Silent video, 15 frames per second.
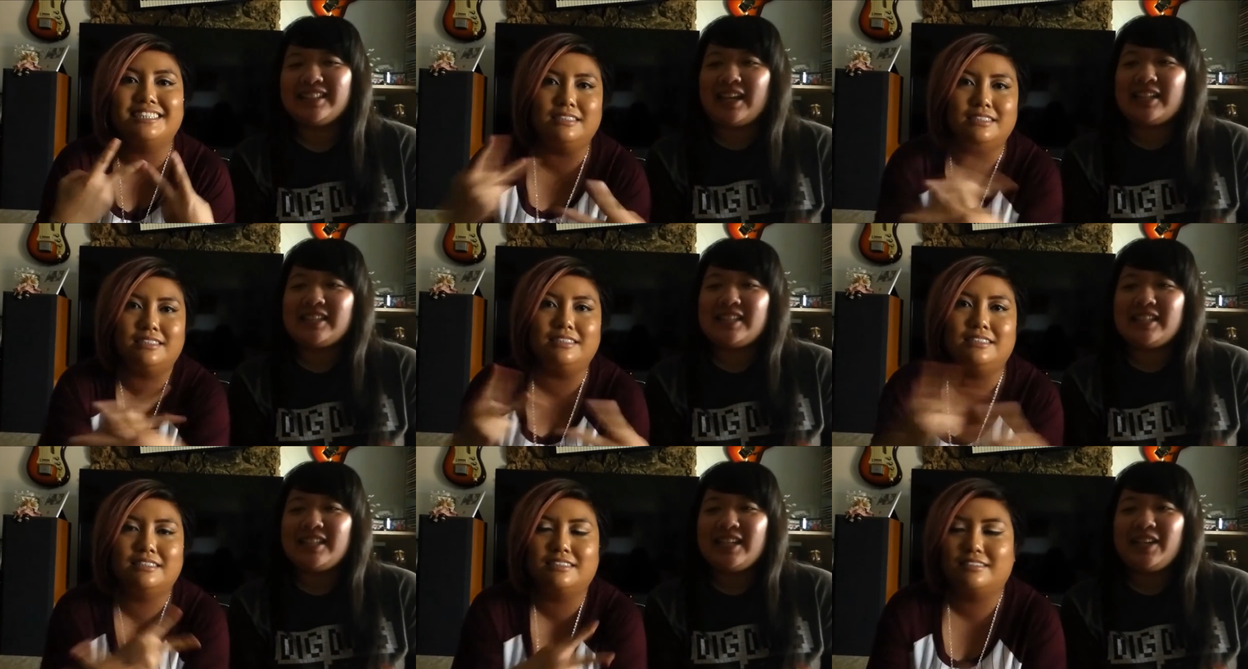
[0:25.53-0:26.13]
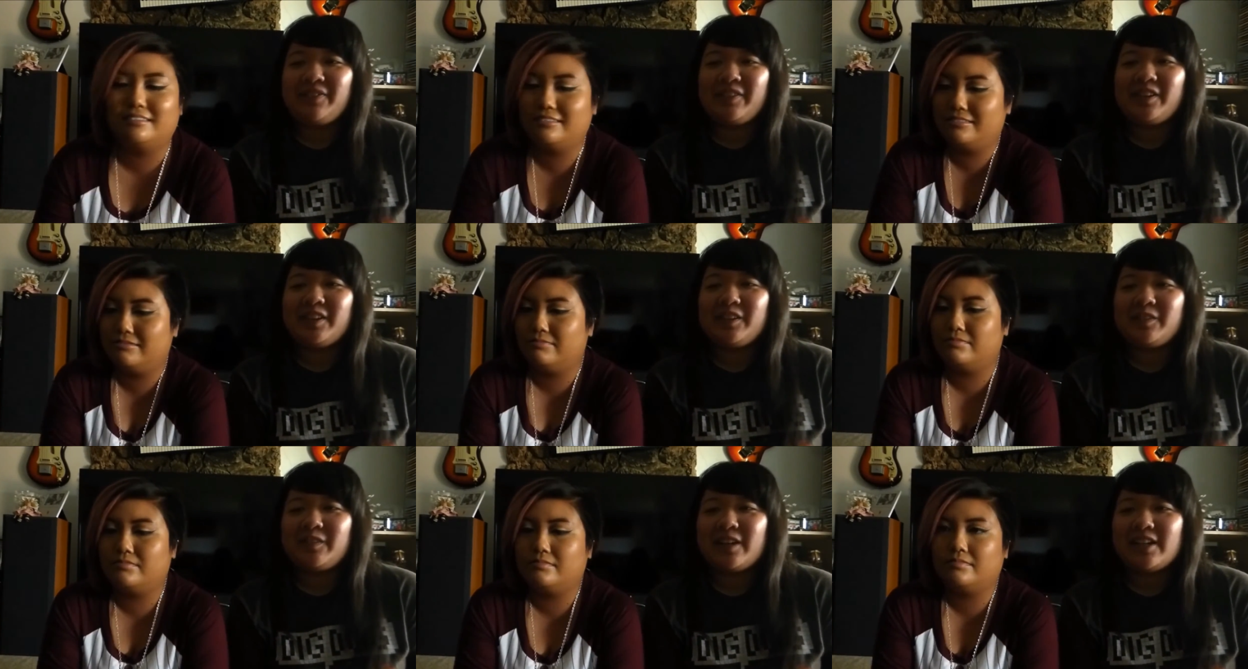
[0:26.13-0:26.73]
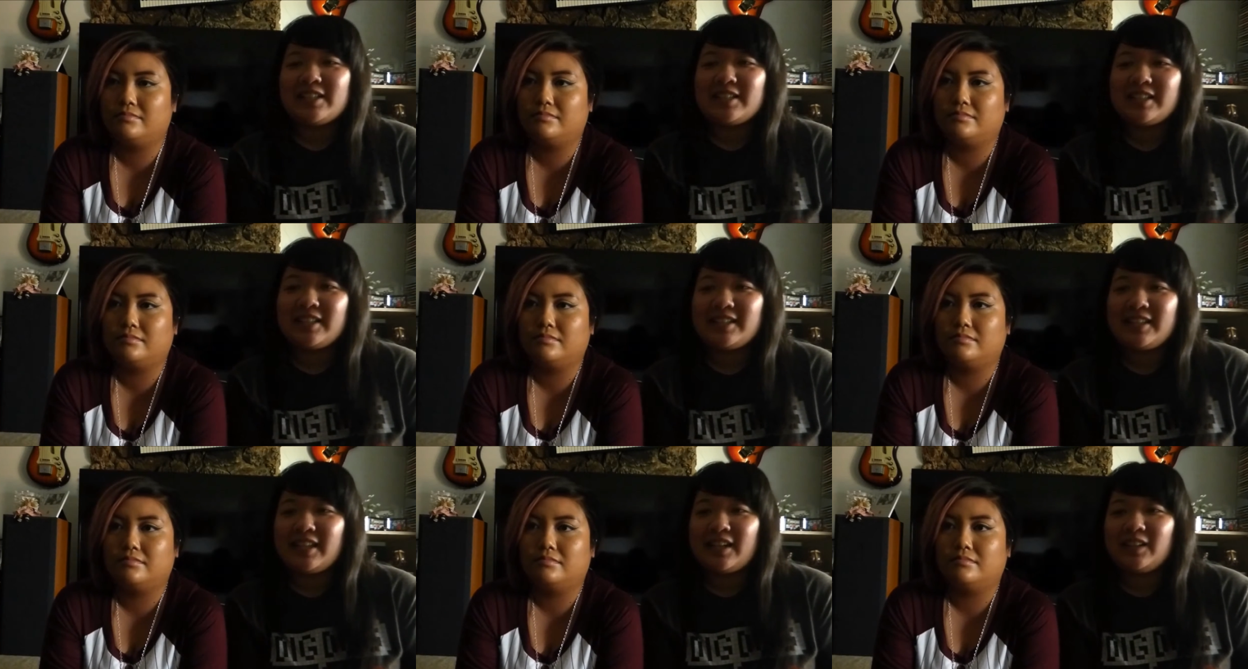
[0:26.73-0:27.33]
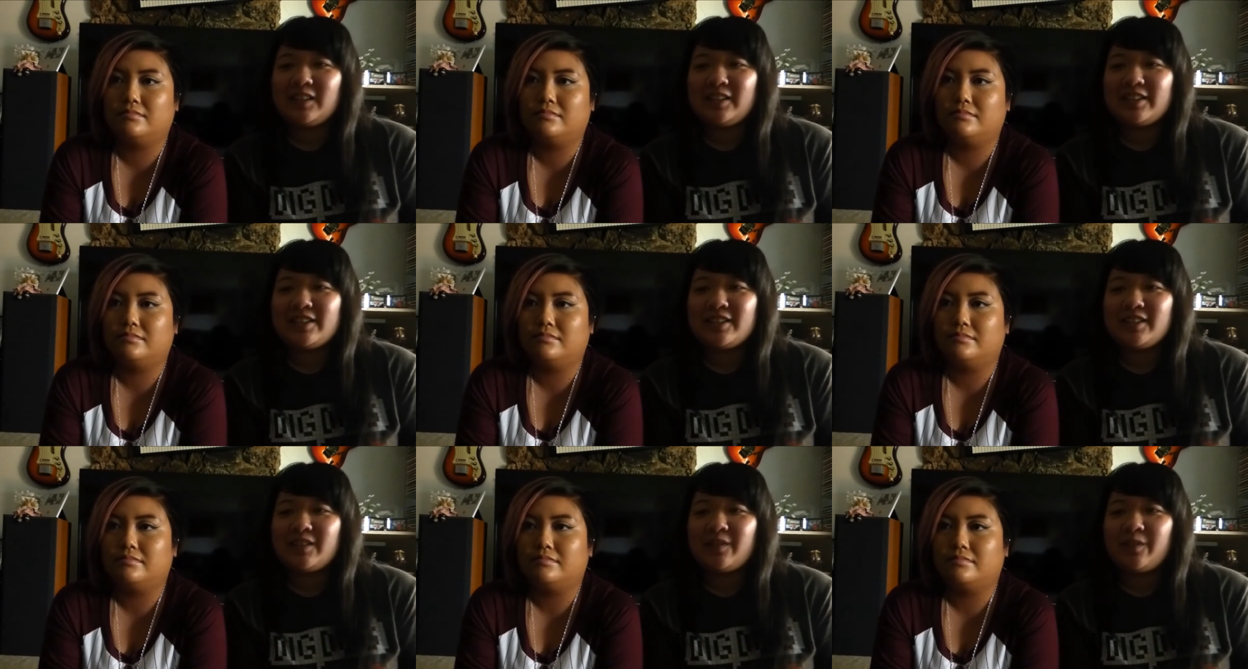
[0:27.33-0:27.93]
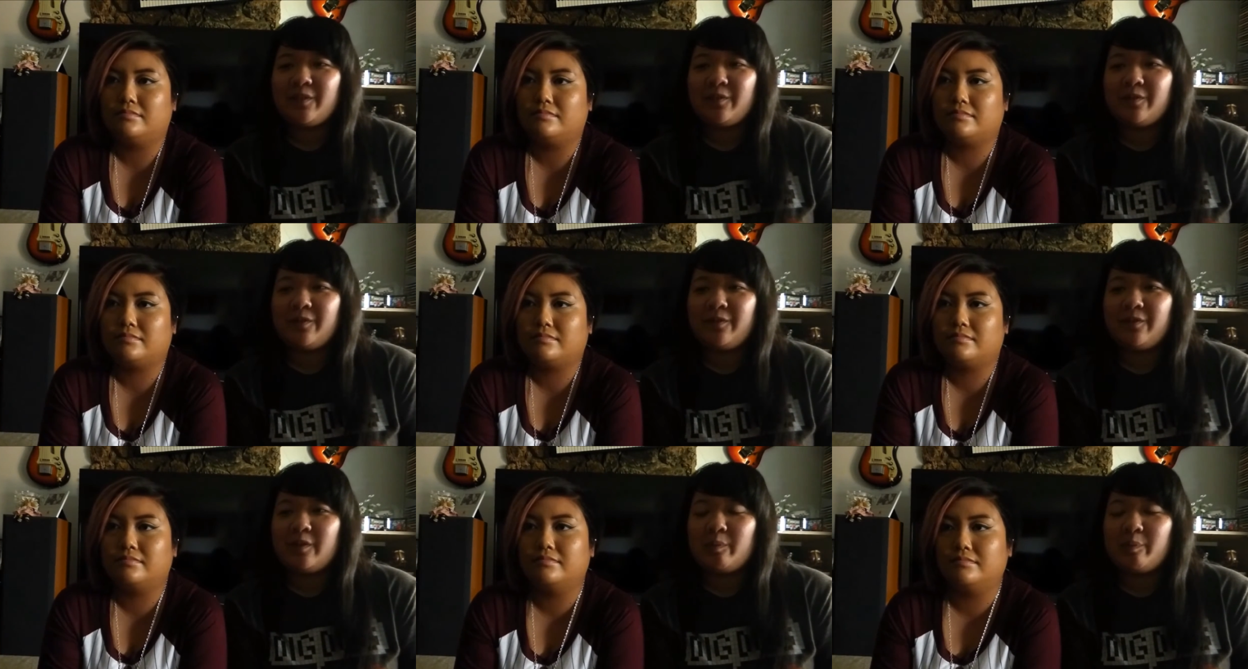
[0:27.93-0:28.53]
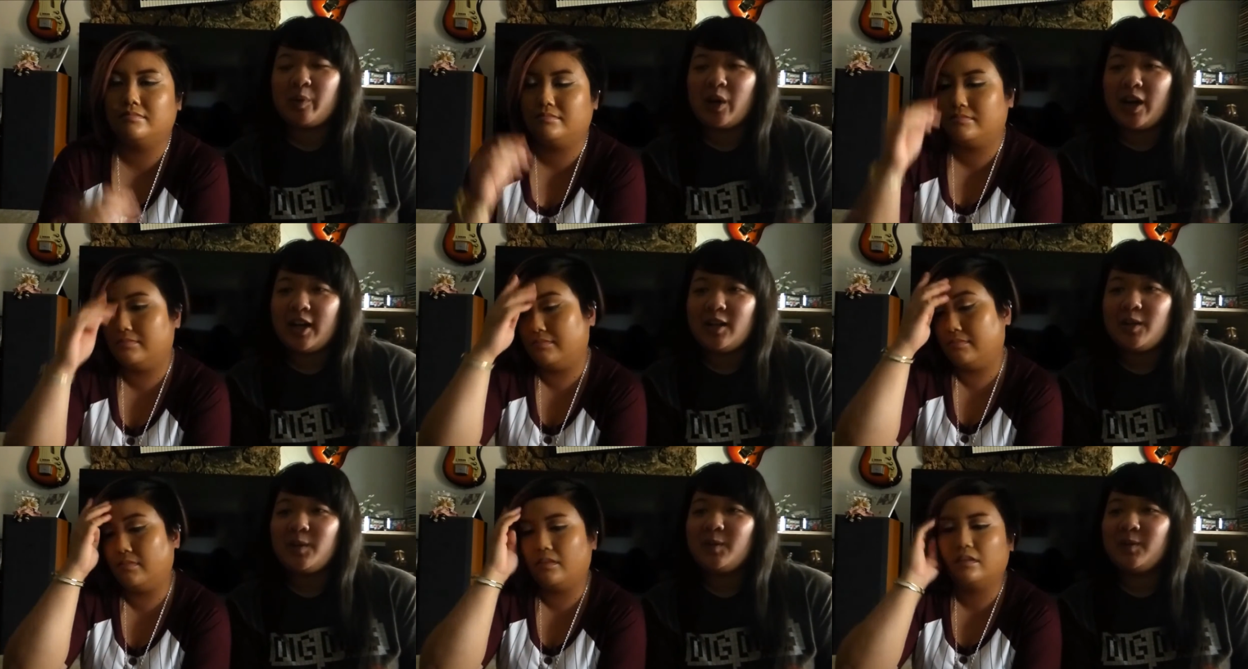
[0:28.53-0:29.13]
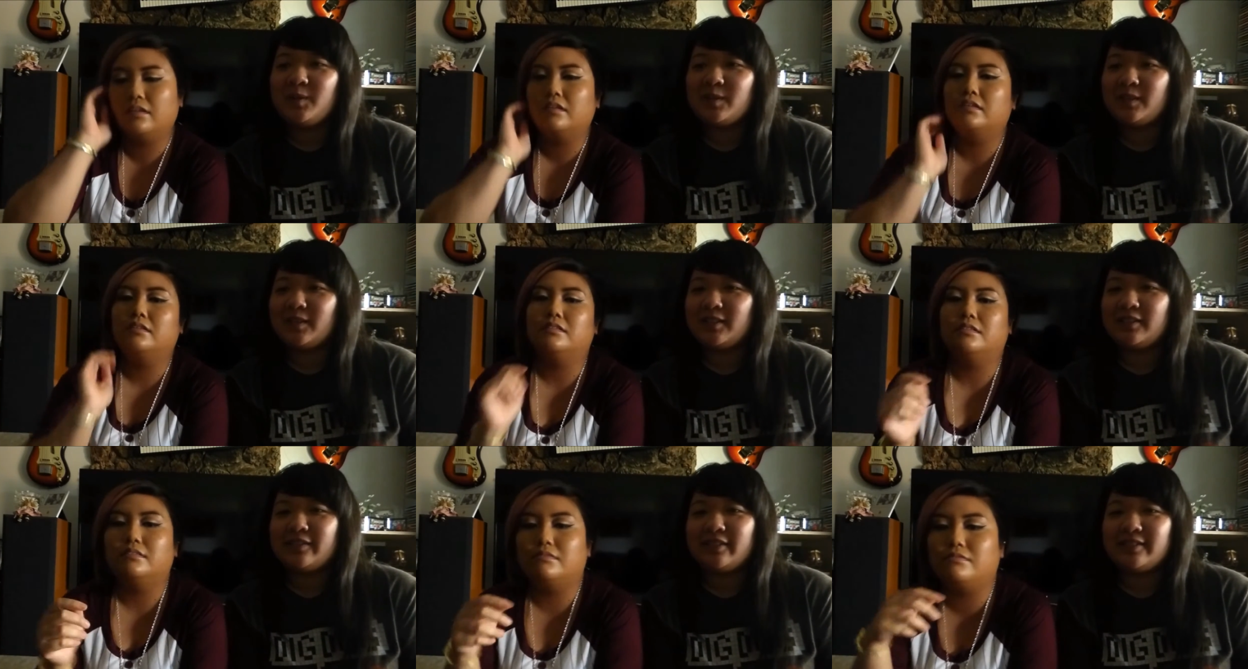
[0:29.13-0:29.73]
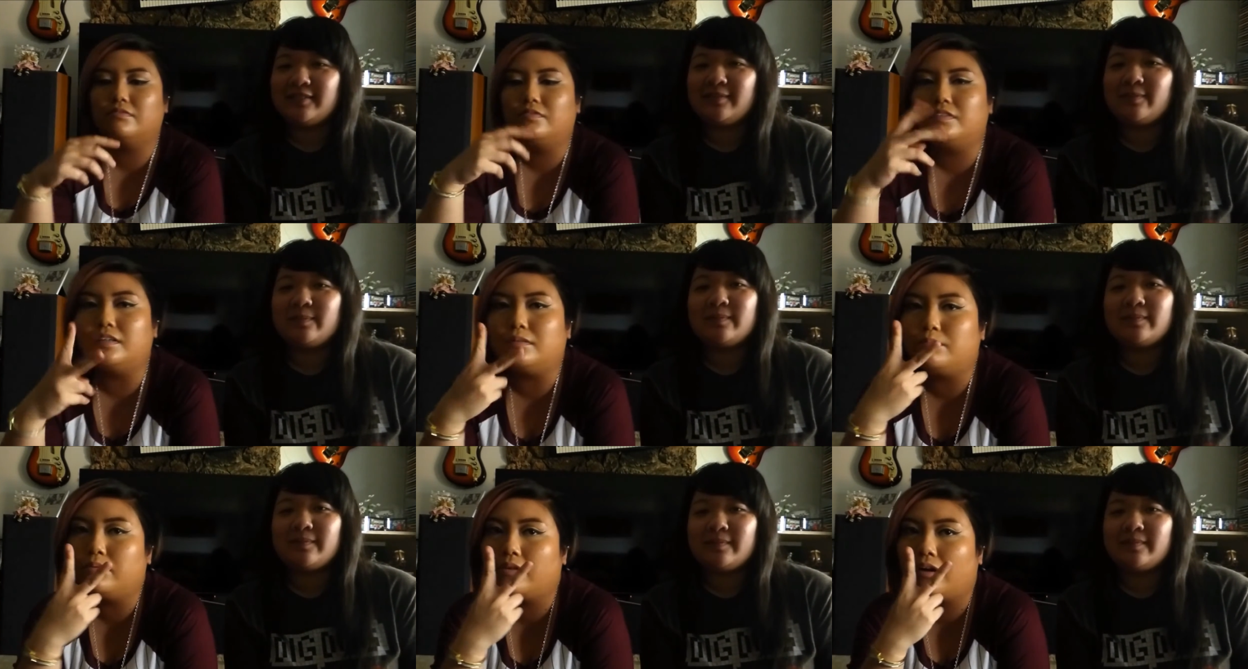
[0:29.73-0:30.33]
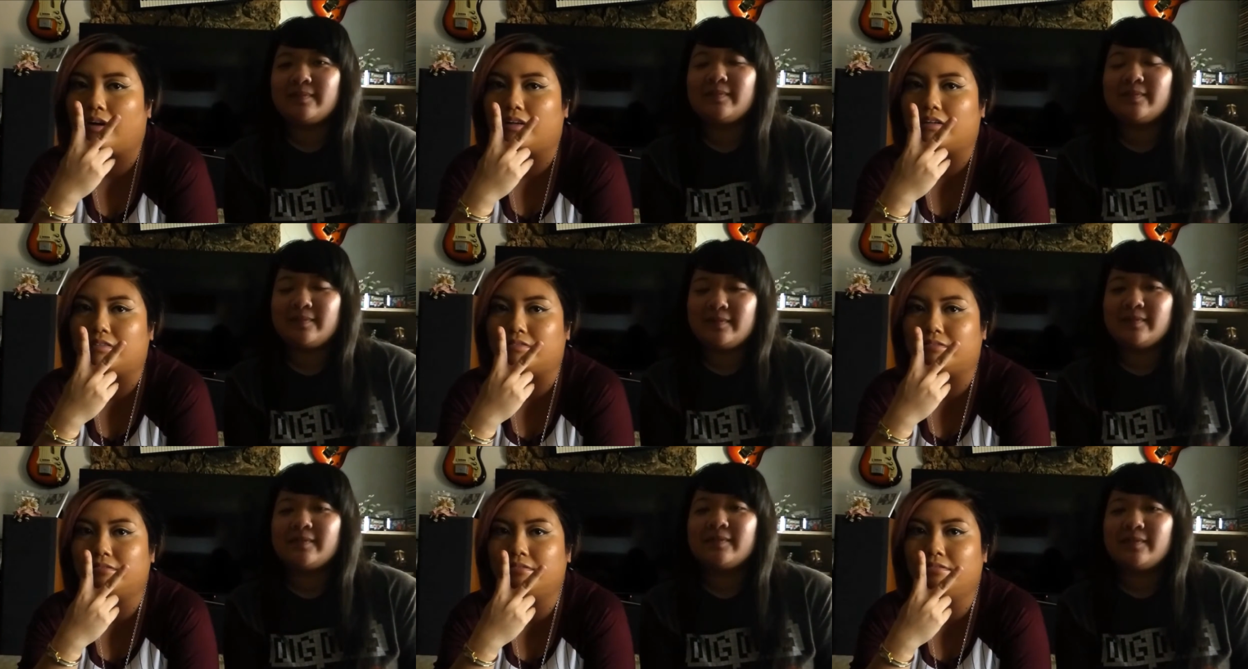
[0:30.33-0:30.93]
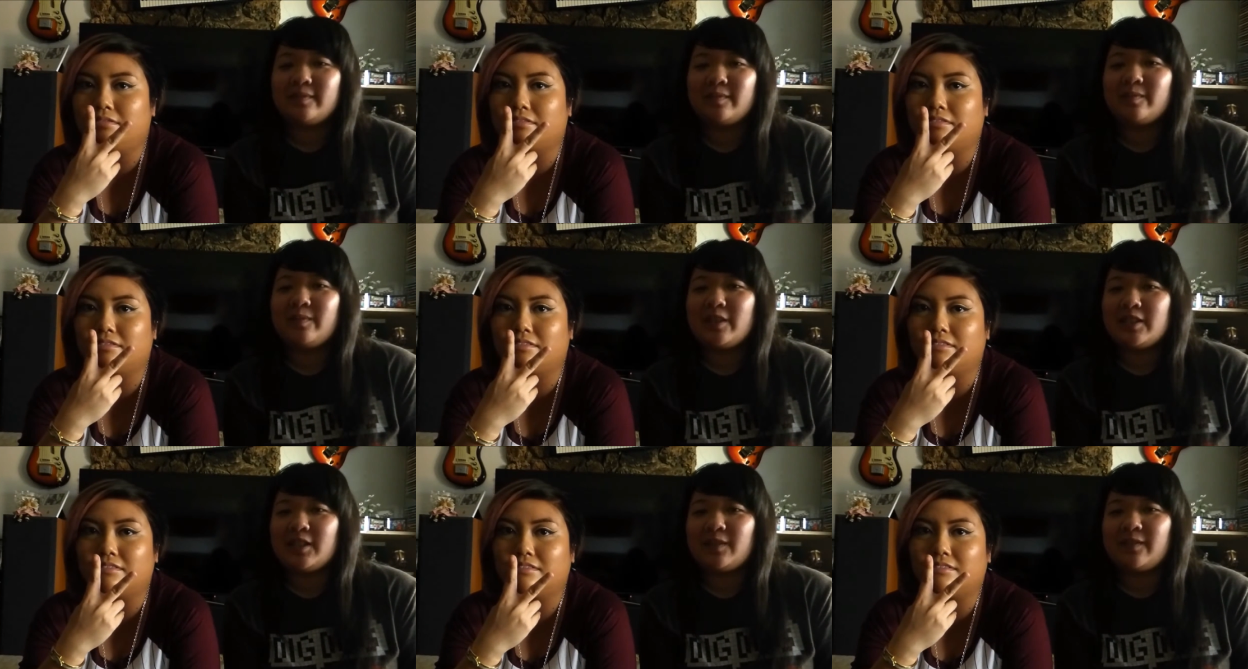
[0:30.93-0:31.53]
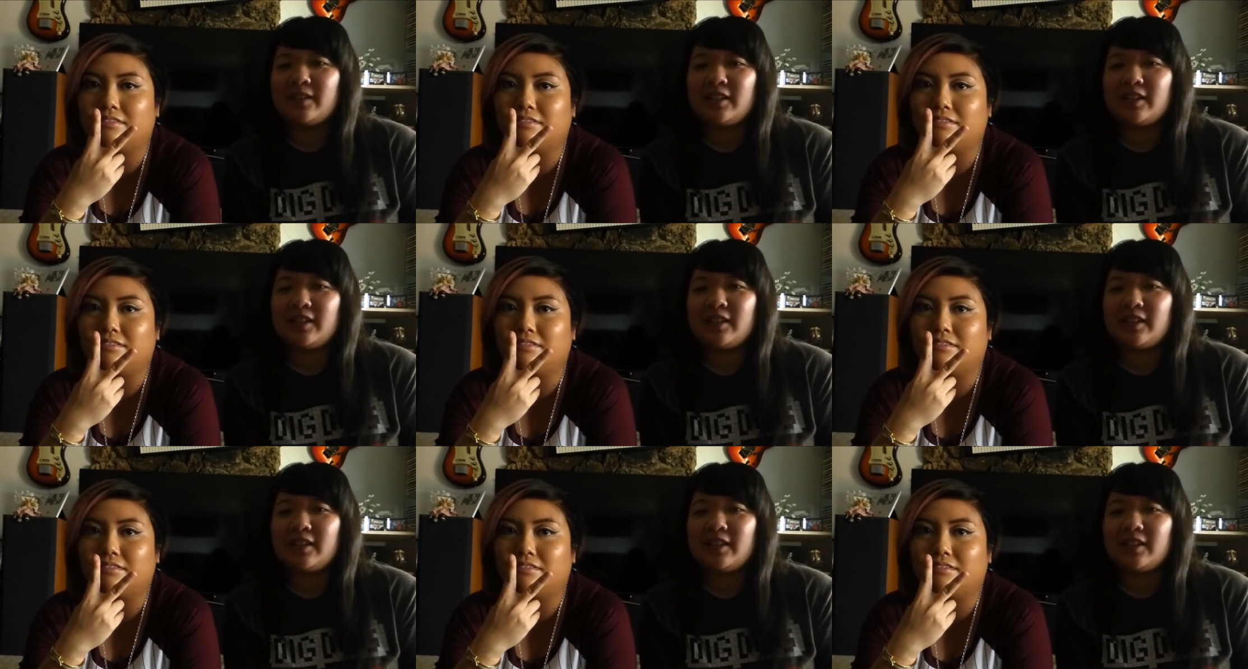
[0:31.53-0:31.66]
Speaker 1: And today we're gonna watch Stellar's Vibrato Vibrato music